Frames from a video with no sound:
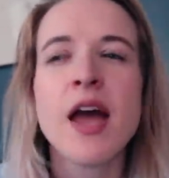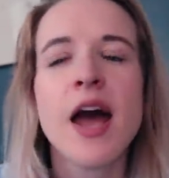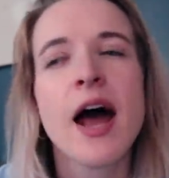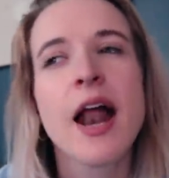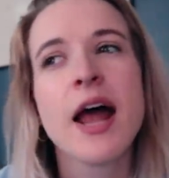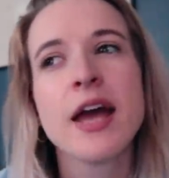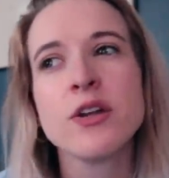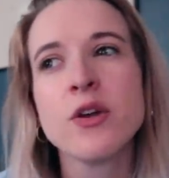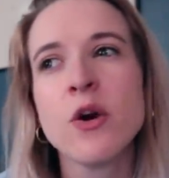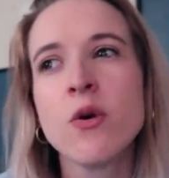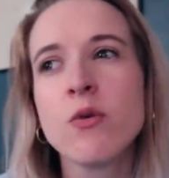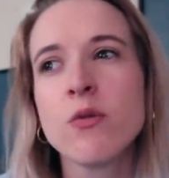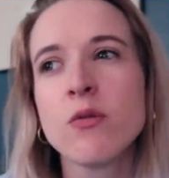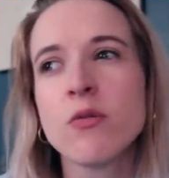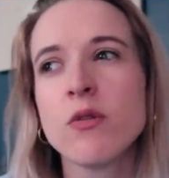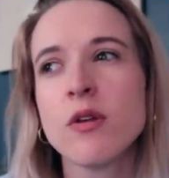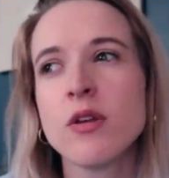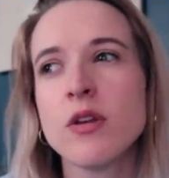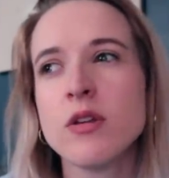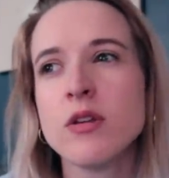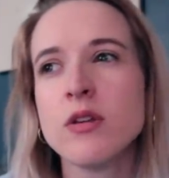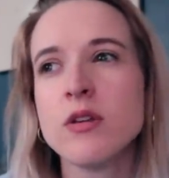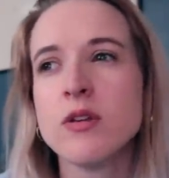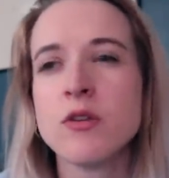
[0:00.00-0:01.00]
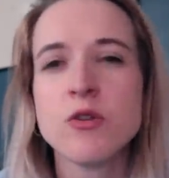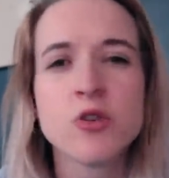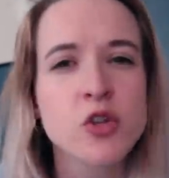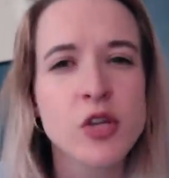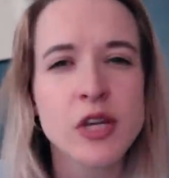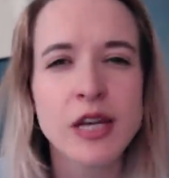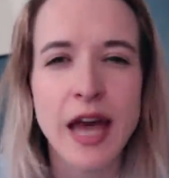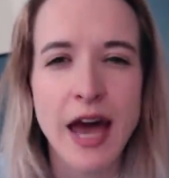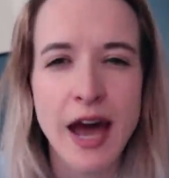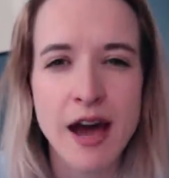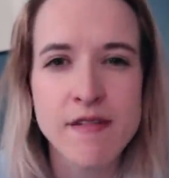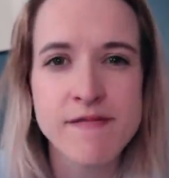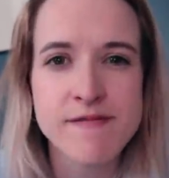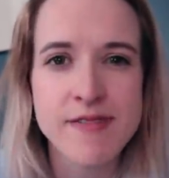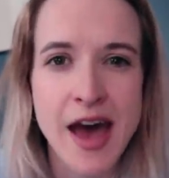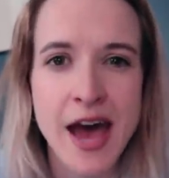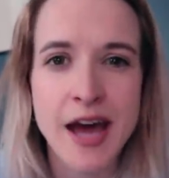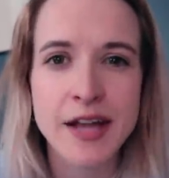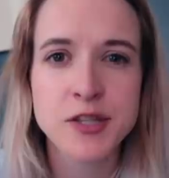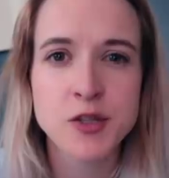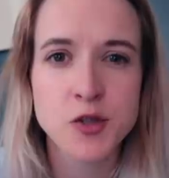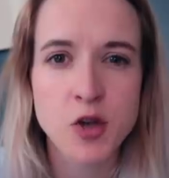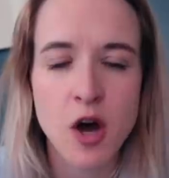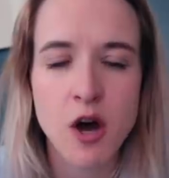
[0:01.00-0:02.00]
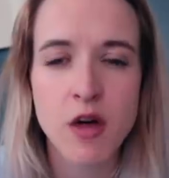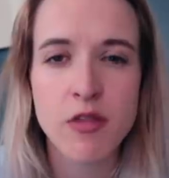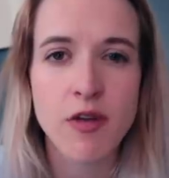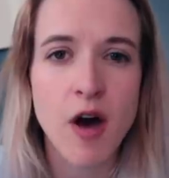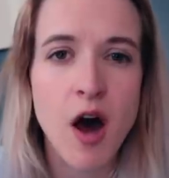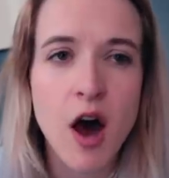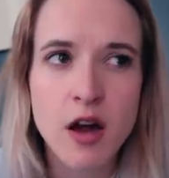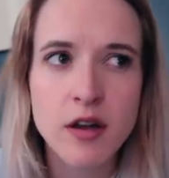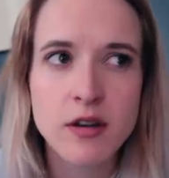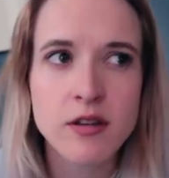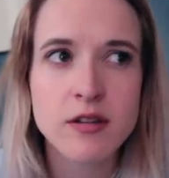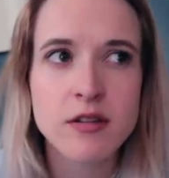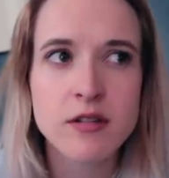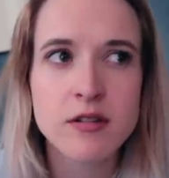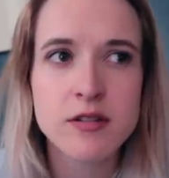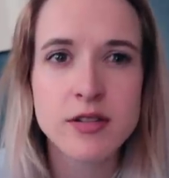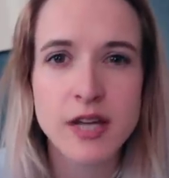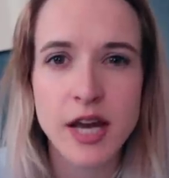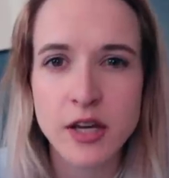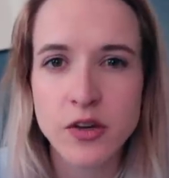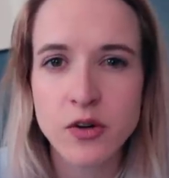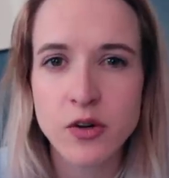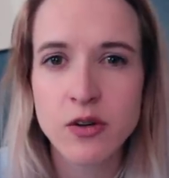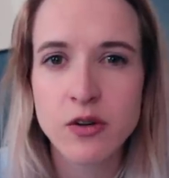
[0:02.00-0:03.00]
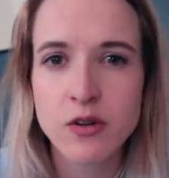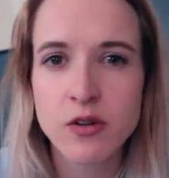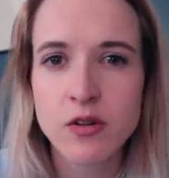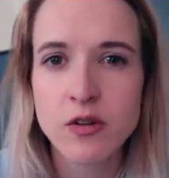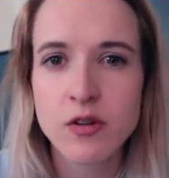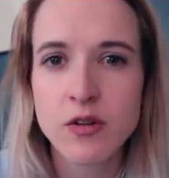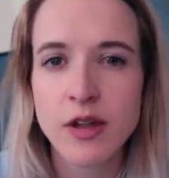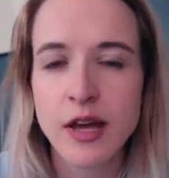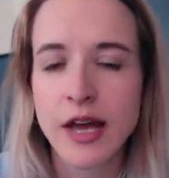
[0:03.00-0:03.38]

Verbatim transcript: I don't usually have that thought cycle.